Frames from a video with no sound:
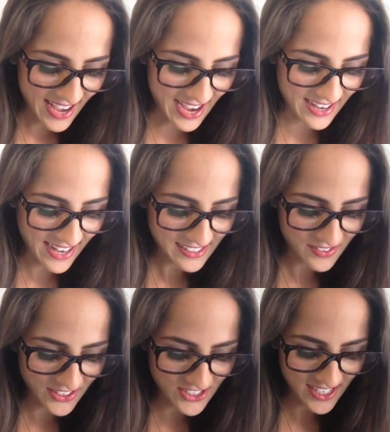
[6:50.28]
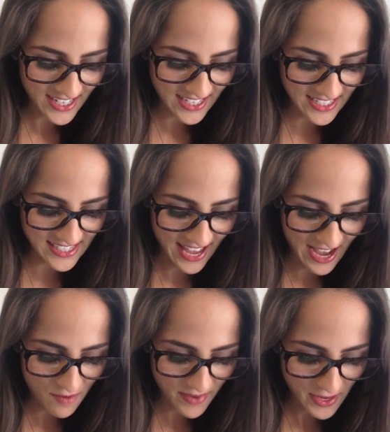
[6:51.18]
Next question is,
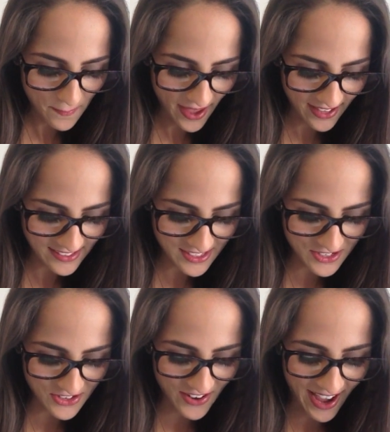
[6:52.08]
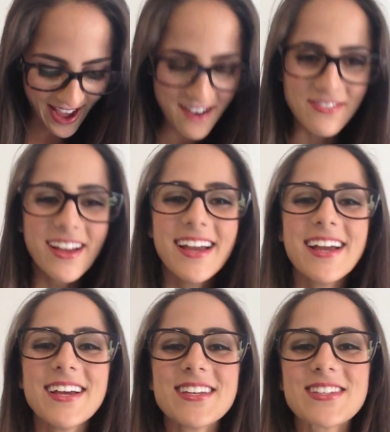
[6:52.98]
how many pets do you have?
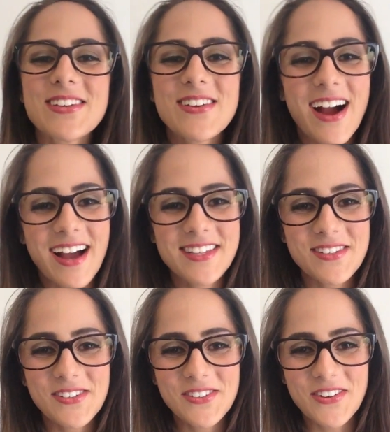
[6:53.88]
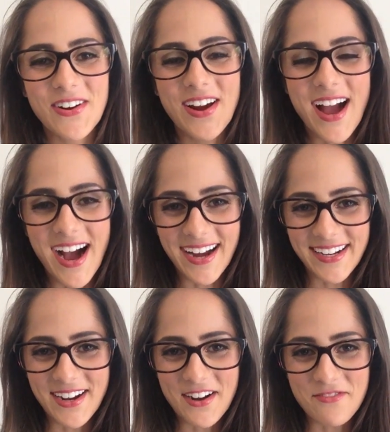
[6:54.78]
So you guys all know
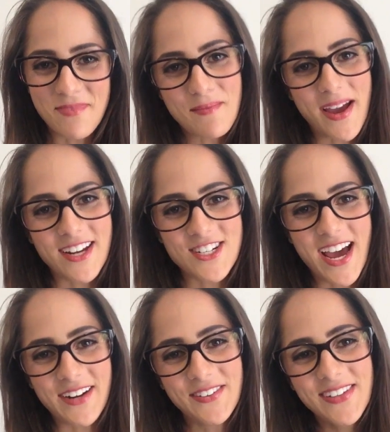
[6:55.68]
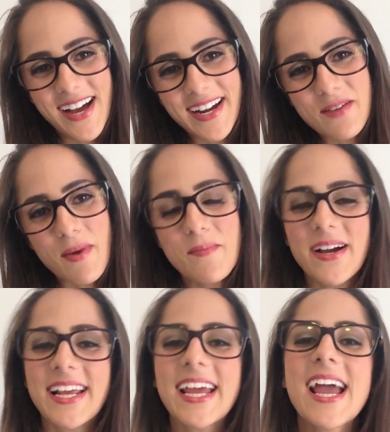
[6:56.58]
Honey off my main channel, Honey my
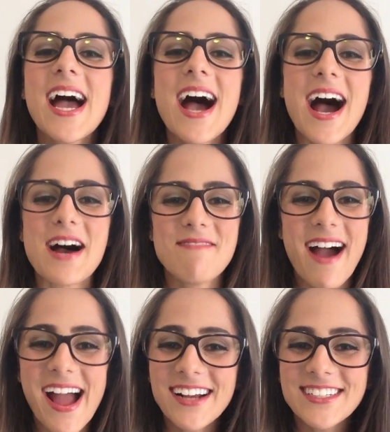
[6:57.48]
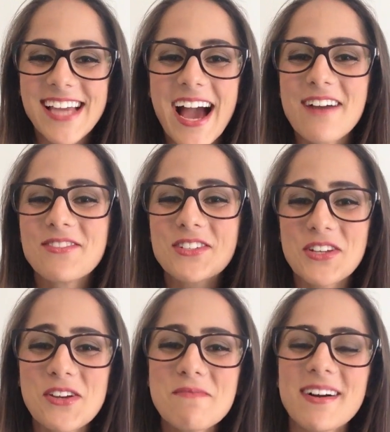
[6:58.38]
bunny. I actually have
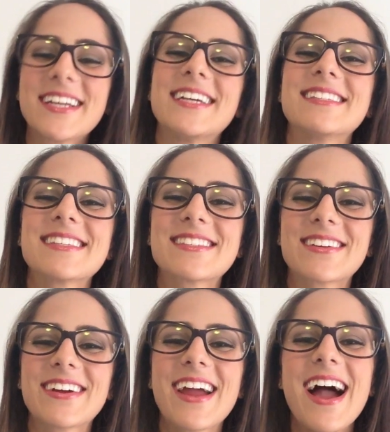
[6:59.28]
2 bunnies. So